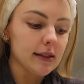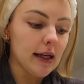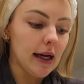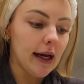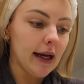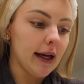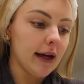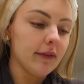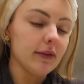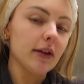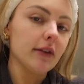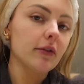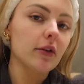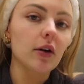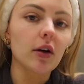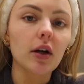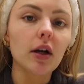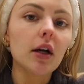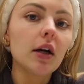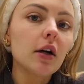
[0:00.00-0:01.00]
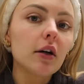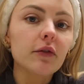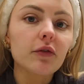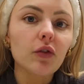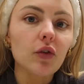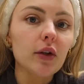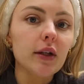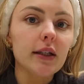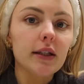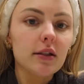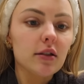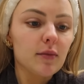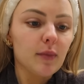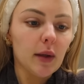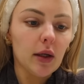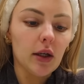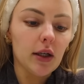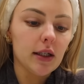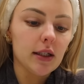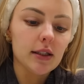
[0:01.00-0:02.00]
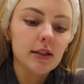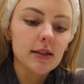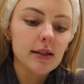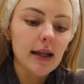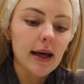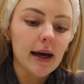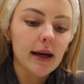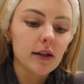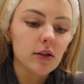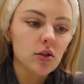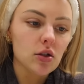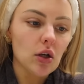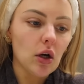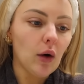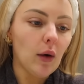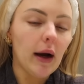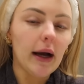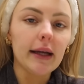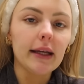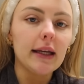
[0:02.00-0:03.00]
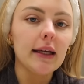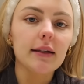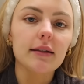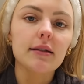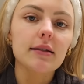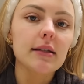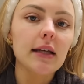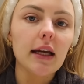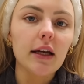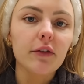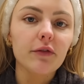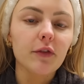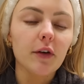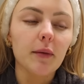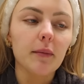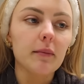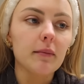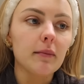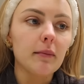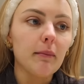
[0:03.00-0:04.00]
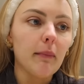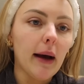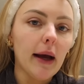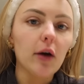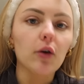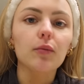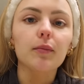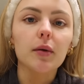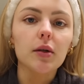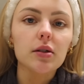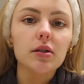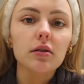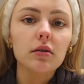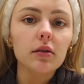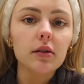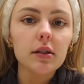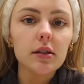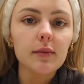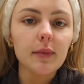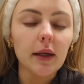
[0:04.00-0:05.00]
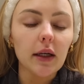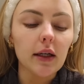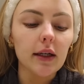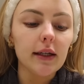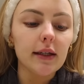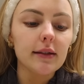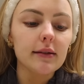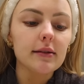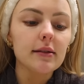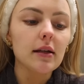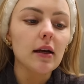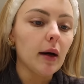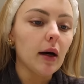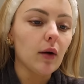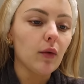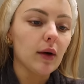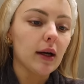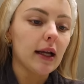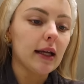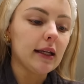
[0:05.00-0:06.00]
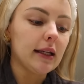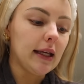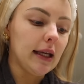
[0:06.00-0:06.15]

I have never fully experienced that so I can't say from my own personal experience but what I